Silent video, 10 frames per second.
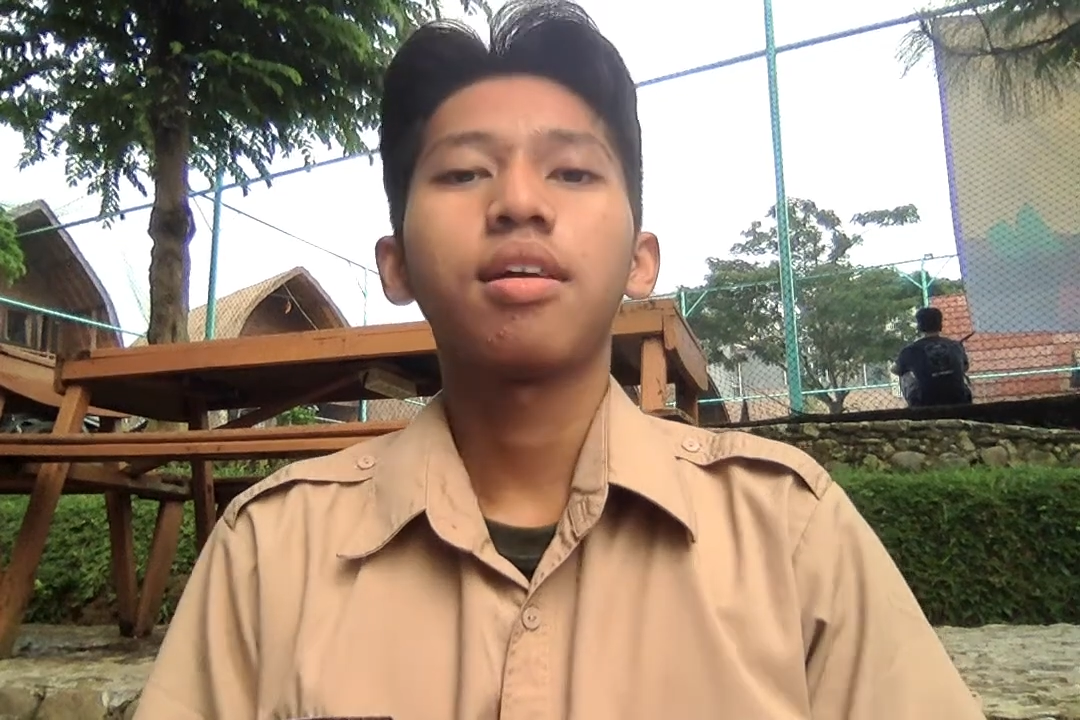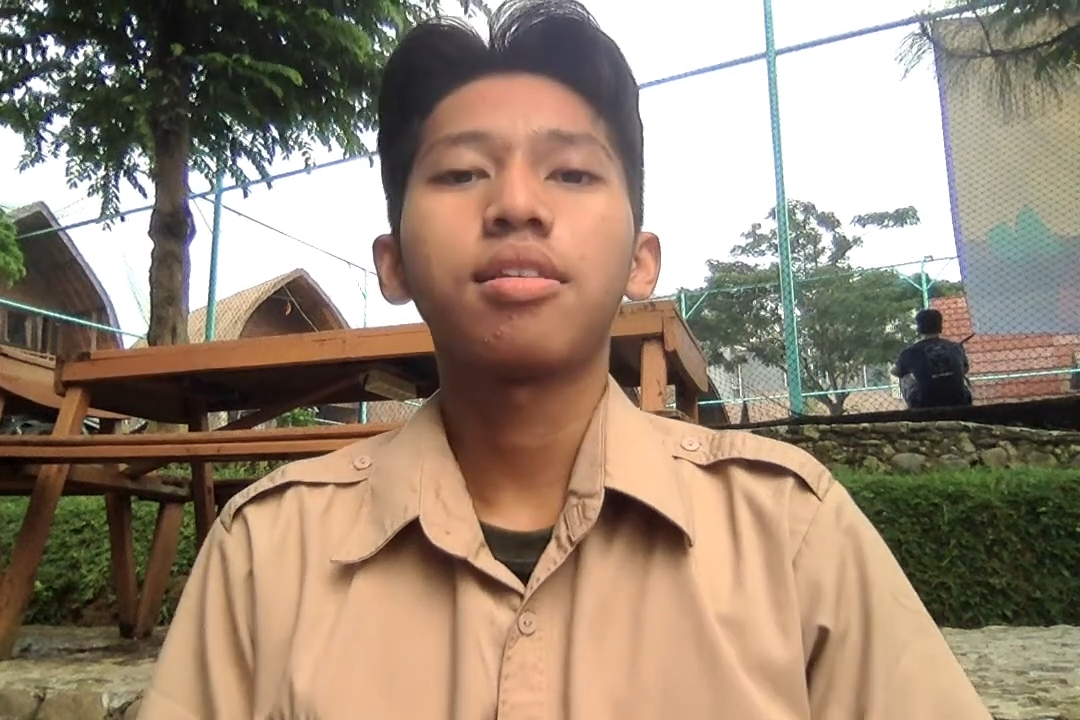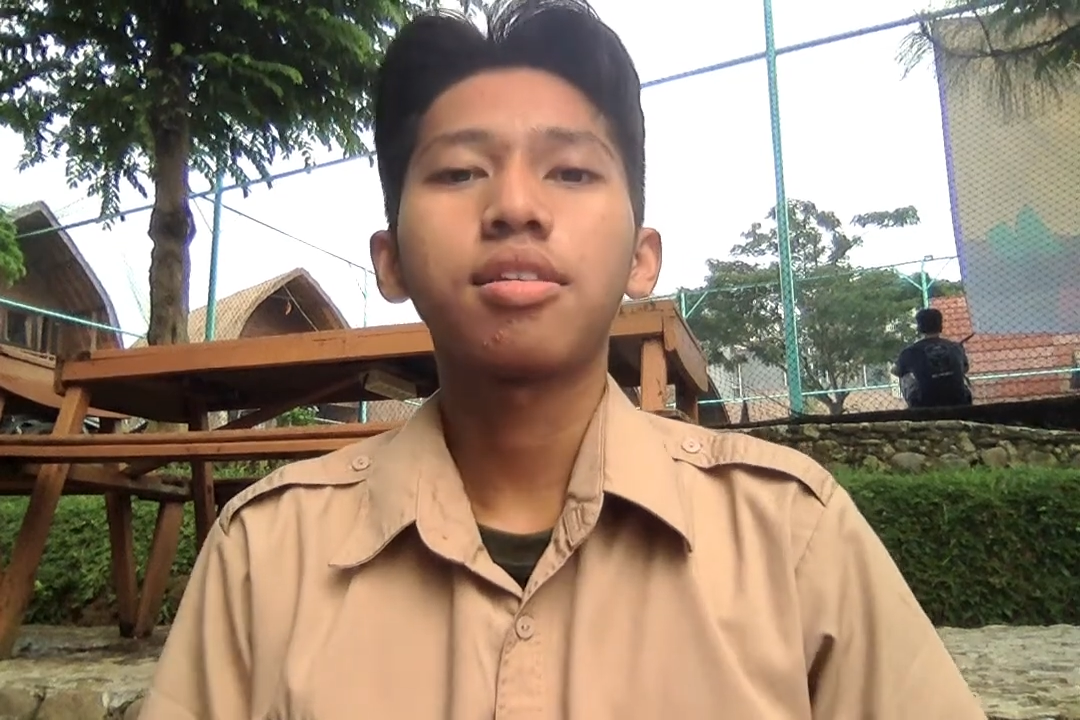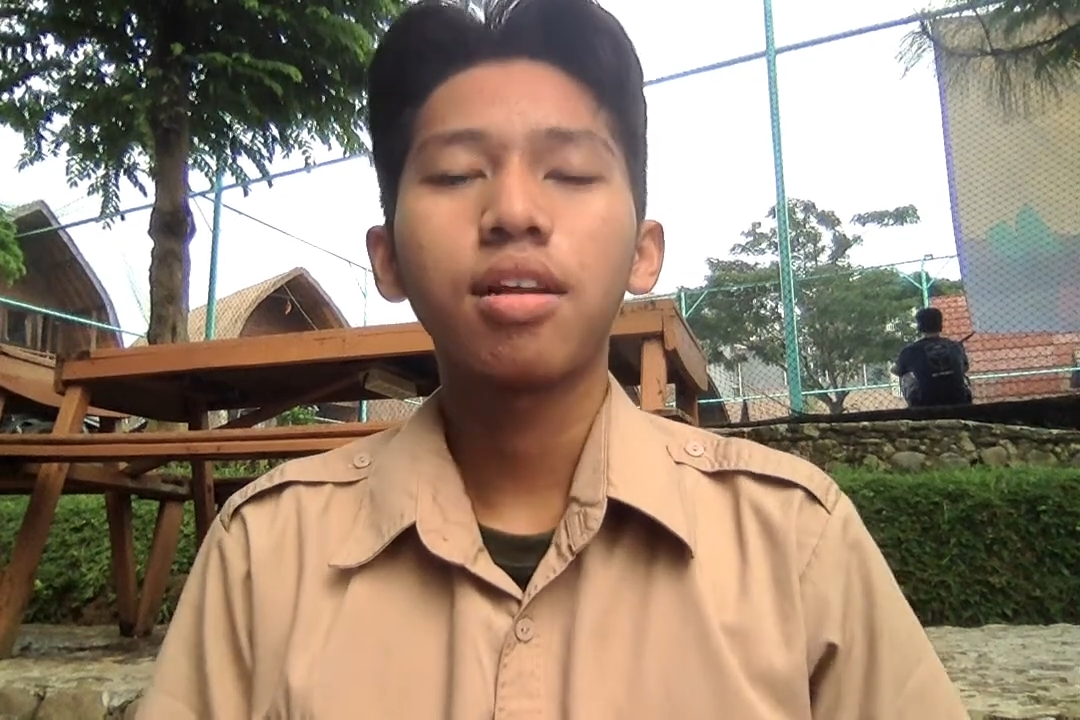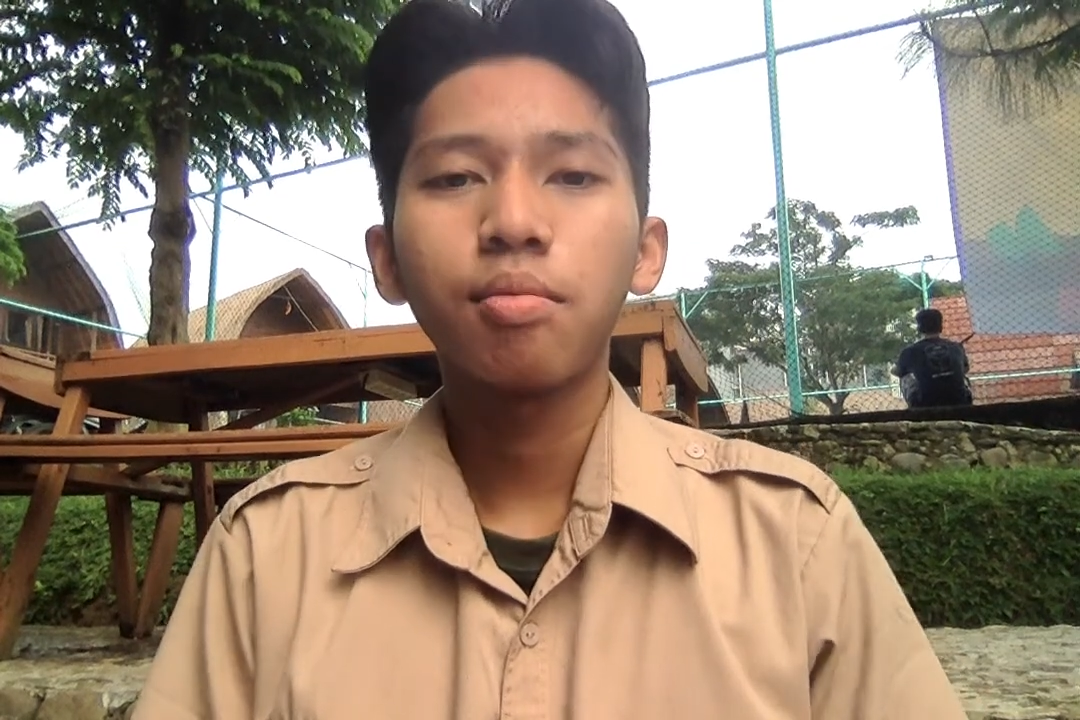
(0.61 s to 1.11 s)

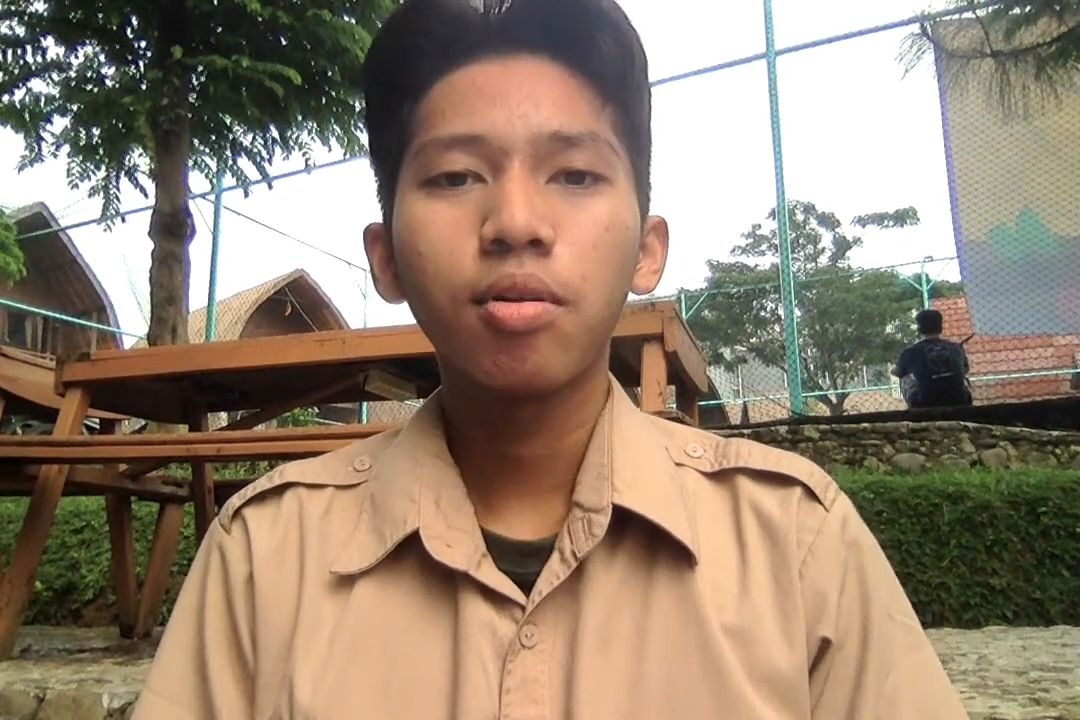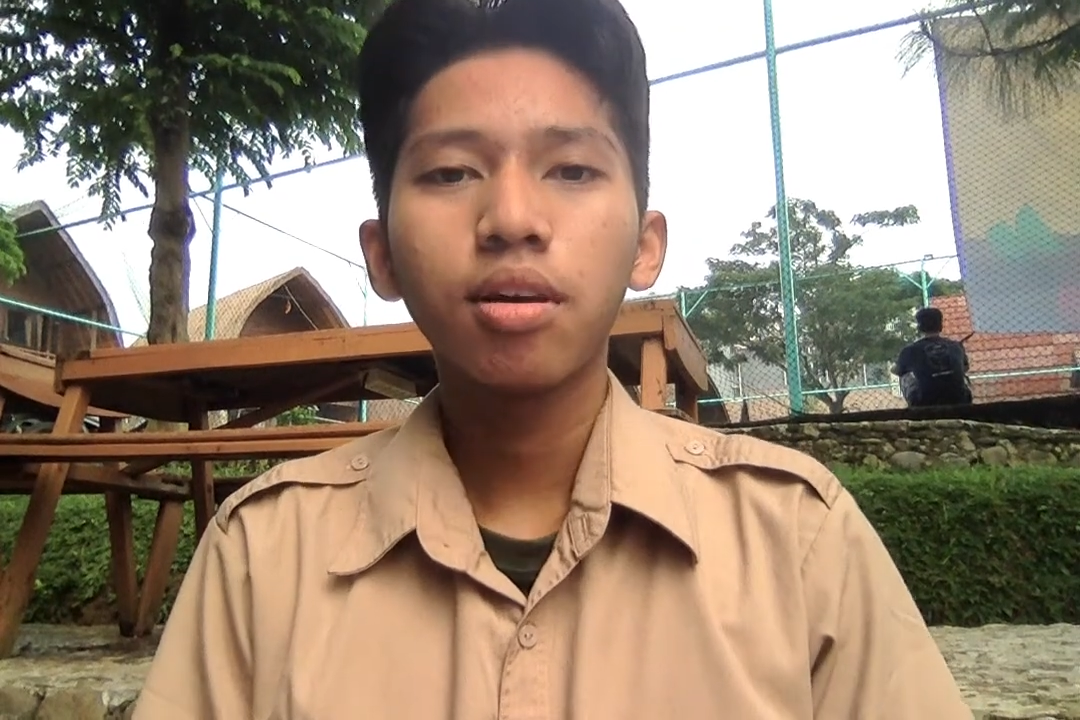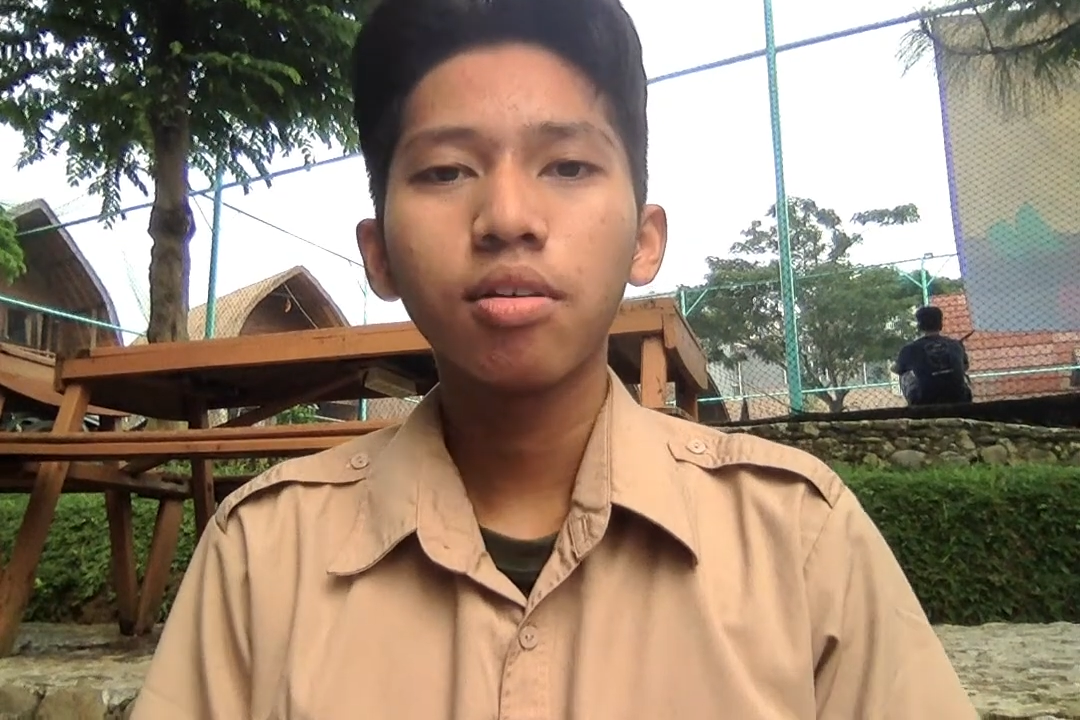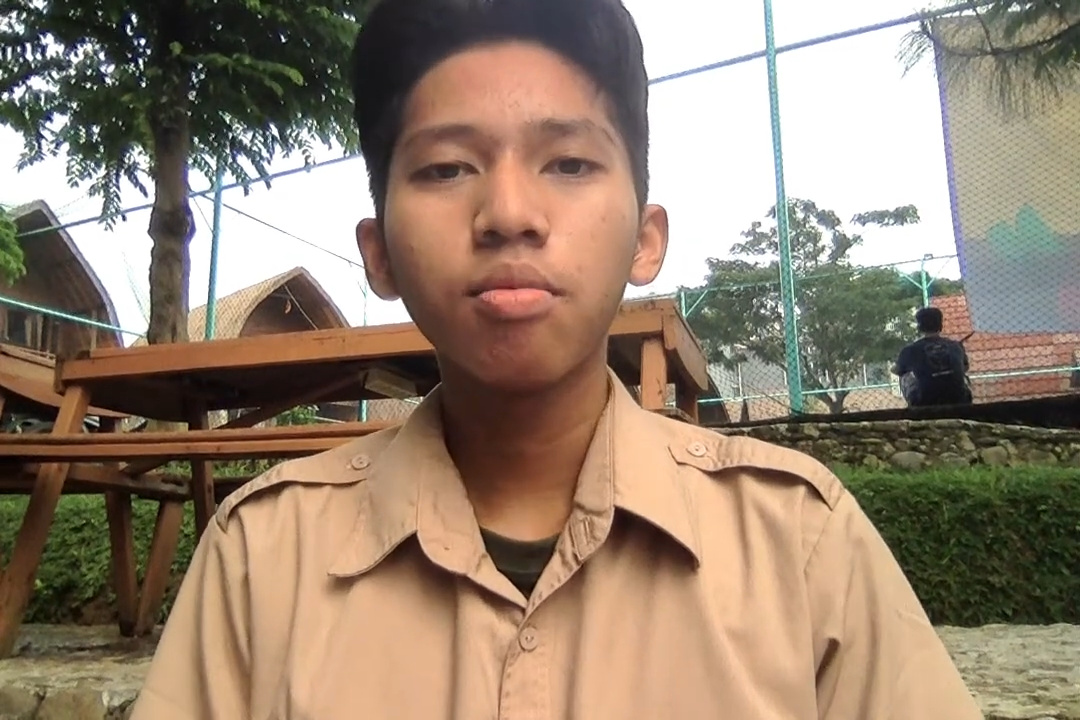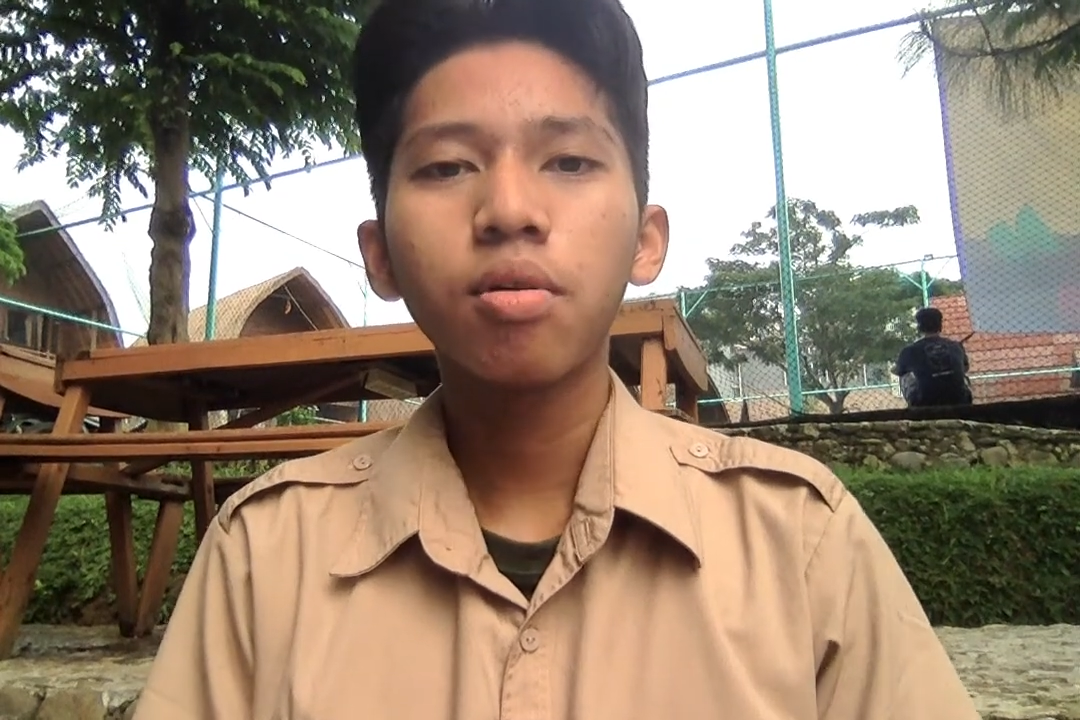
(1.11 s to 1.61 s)

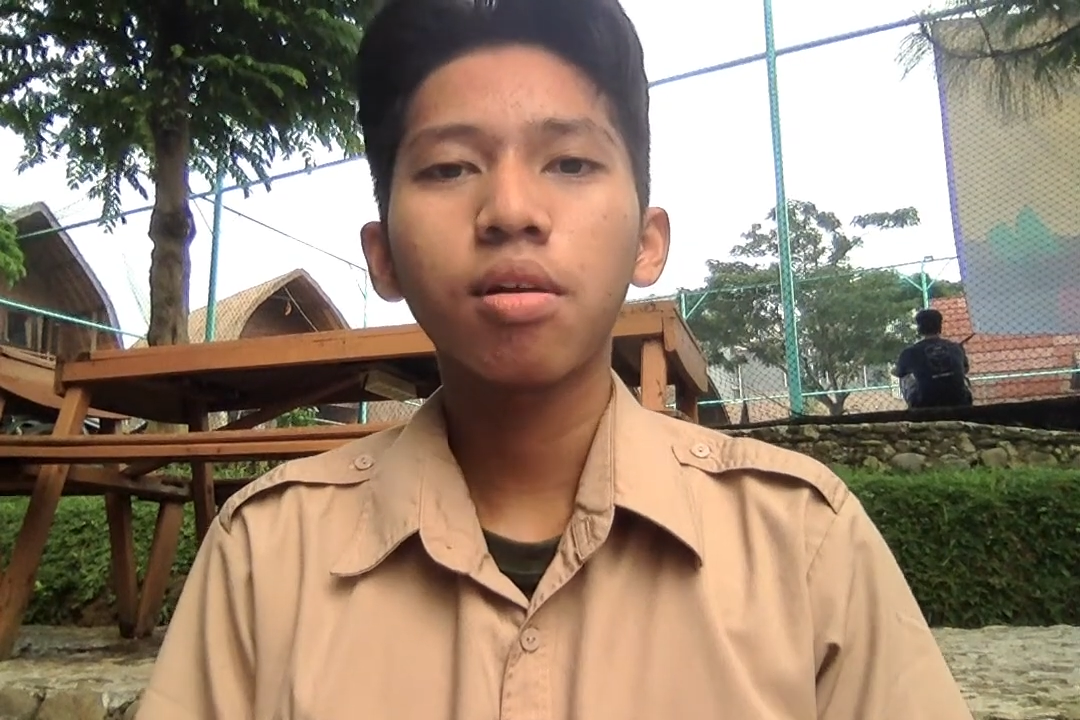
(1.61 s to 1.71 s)
Assalamualaikum